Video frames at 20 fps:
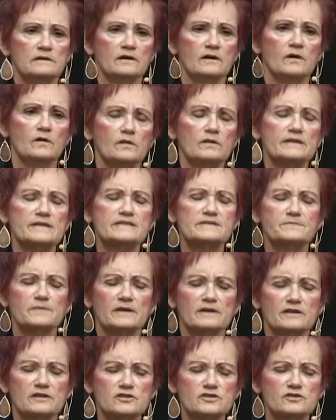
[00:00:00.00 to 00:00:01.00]
Holy
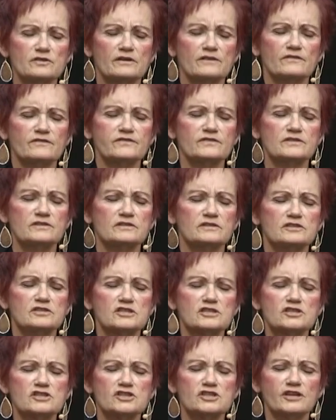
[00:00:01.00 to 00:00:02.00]
Spirit, as you have
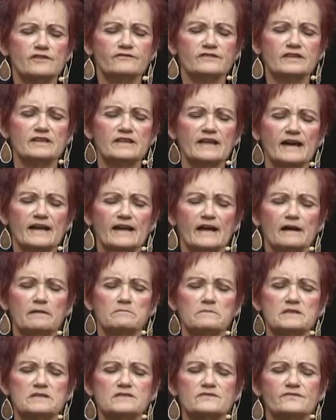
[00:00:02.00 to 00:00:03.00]
just shifted that
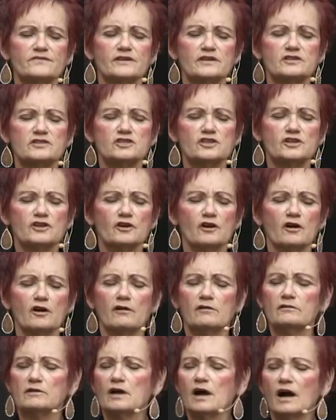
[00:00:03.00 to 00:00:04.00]
atmosphere to your
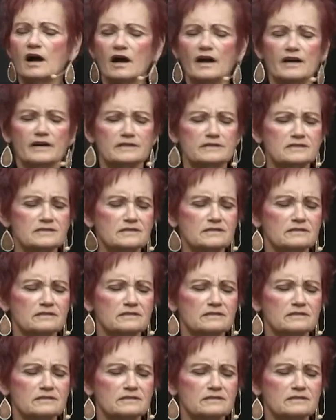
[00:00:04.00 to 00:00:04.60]
own heart,